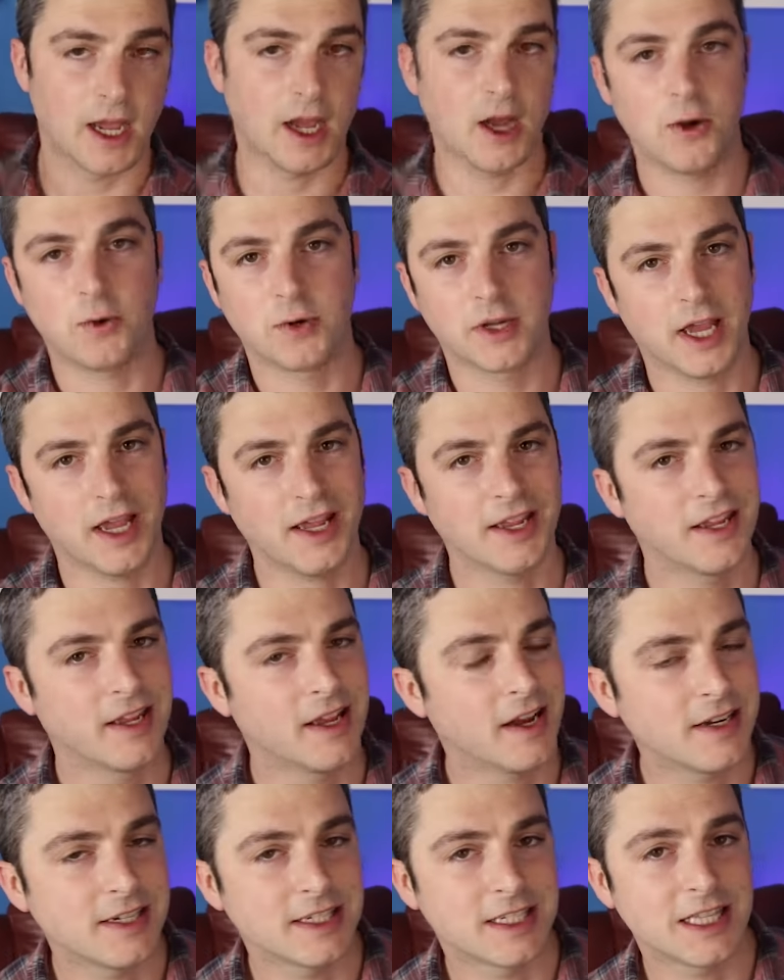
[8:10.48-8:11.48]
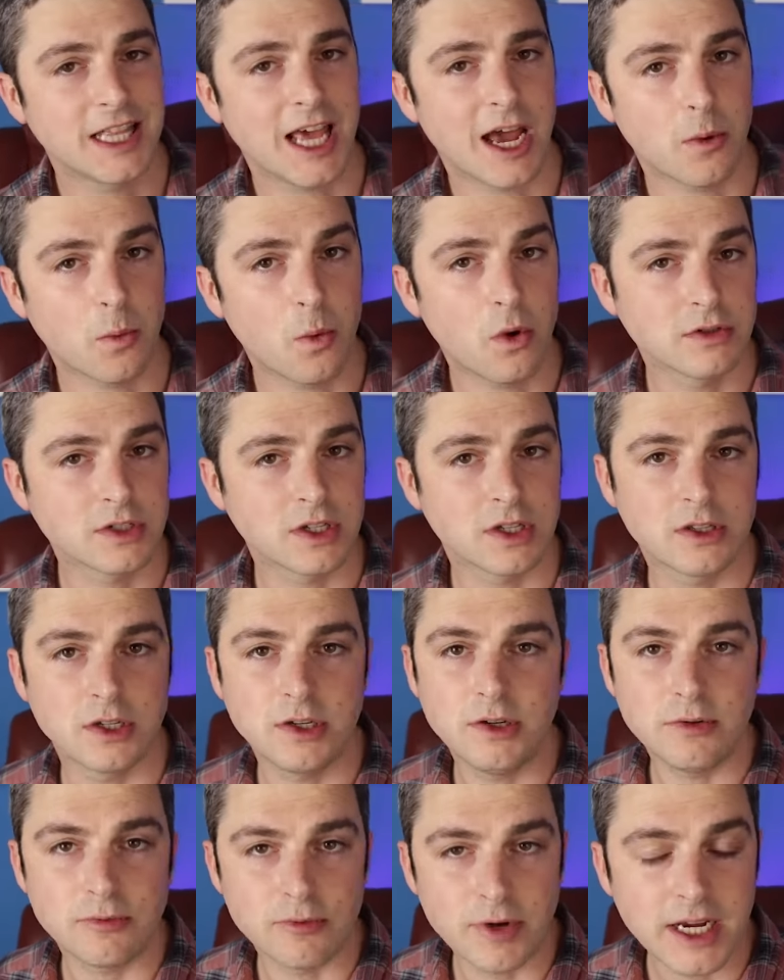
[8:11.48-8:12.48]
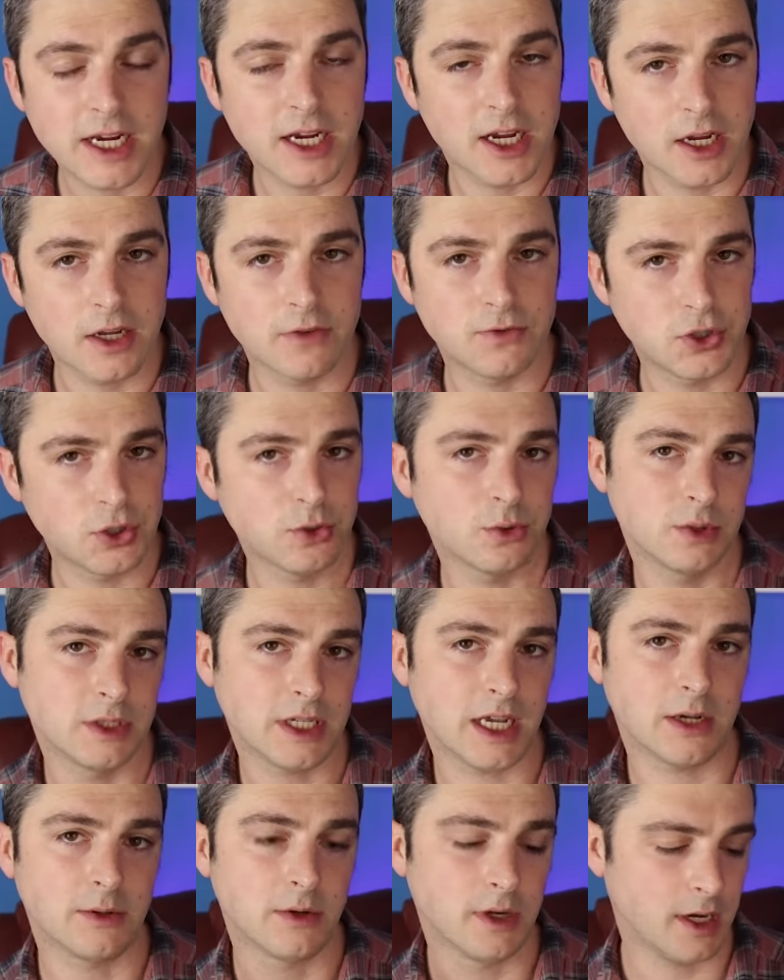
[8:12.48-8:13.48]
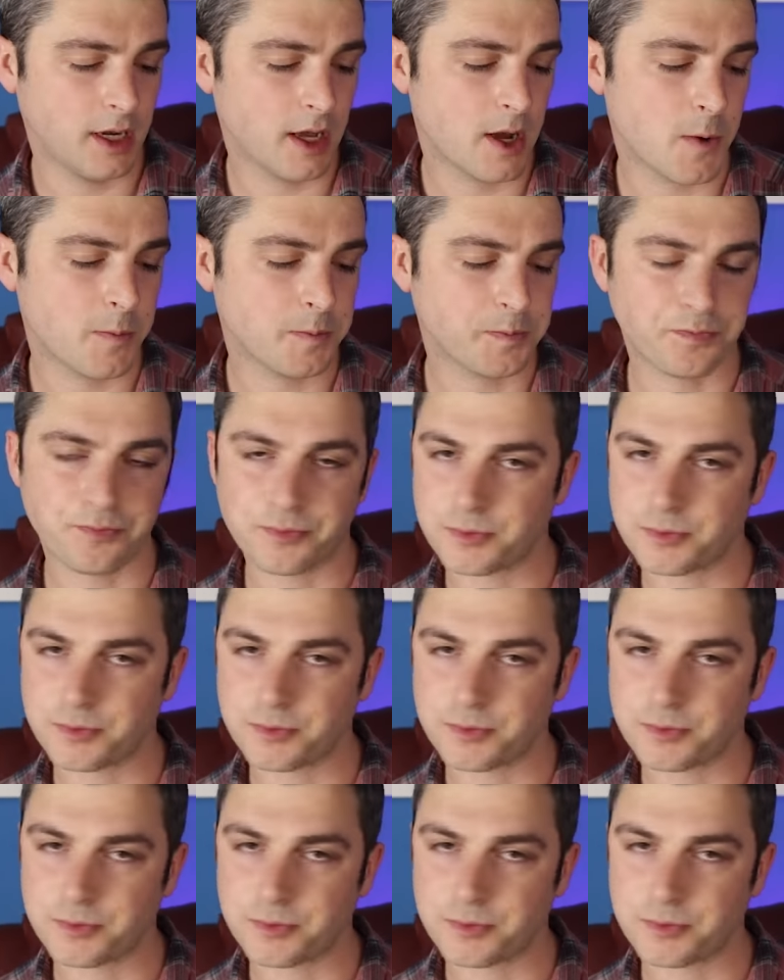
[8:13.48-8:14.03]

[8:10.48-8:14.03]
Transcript: Okay guys, that was the Recurve dual down low.